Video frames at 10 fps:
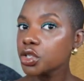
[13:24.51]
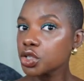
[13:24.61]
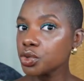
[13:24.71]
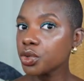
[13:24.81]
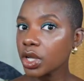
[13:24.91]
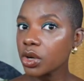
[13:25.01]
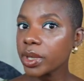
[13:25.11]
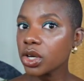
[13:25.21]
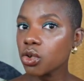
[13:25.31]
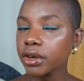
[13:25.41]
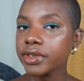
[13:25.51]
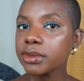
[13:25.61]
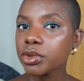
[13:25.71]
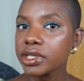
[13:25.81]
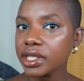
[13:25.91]
too glowy or if it's
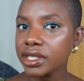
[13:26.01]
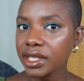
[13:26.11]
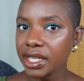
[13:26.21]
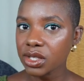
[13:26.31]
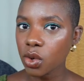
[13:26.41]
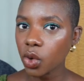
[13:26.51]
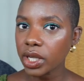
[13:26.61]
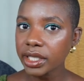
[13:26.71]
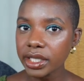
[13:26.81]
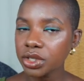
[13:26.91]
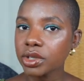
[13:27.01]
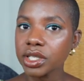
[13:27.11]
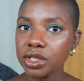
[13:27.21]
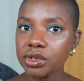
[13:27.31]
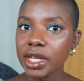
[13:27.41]
presenting as oily, you
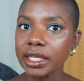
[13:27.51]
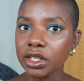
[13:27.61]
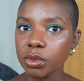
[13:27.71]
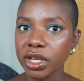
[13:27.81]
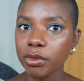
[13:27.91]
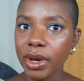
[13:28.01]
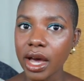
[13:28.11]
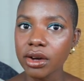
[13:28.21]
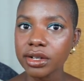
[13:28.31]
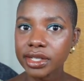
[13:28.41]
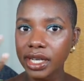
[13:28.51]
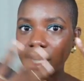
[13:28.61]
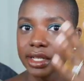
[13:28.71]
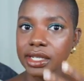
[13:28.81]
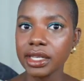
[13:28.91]
can use a little bit of powder to
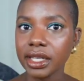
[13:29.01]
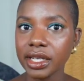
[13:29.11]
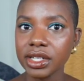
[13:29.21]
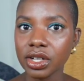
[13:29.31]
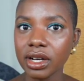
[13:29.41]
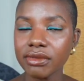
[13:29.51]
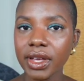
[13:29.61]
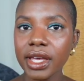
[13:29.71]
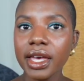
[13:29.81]
kind of take the edge off.